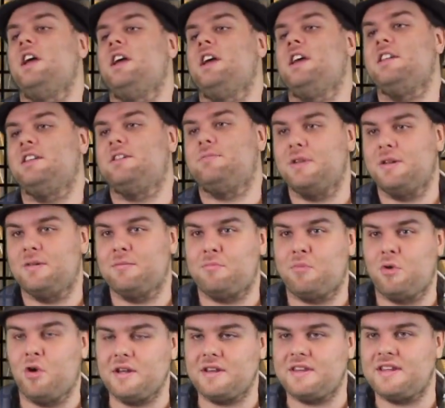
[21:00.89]
He's been
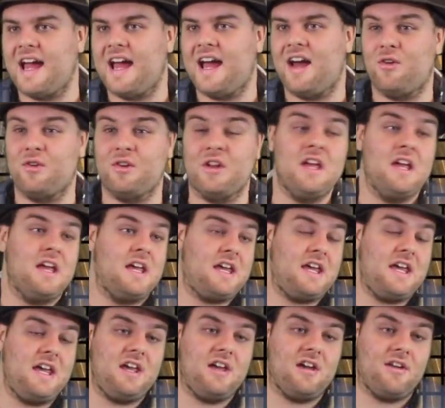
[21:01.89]
put down.
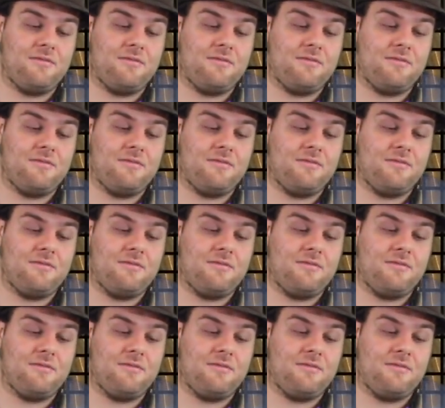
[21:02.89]
He,